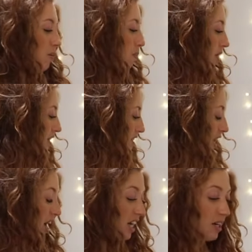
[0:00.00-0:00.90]
But
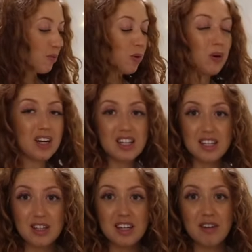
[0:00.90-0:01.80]
I am
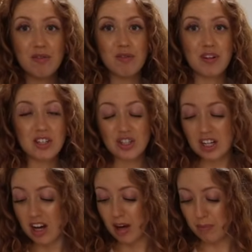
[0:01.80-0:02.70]
quickly
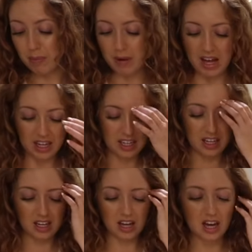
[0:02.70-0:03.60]
finishing up
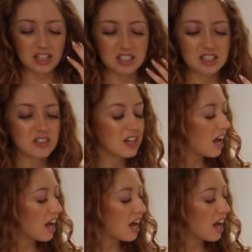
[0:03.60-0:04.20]
packing. I did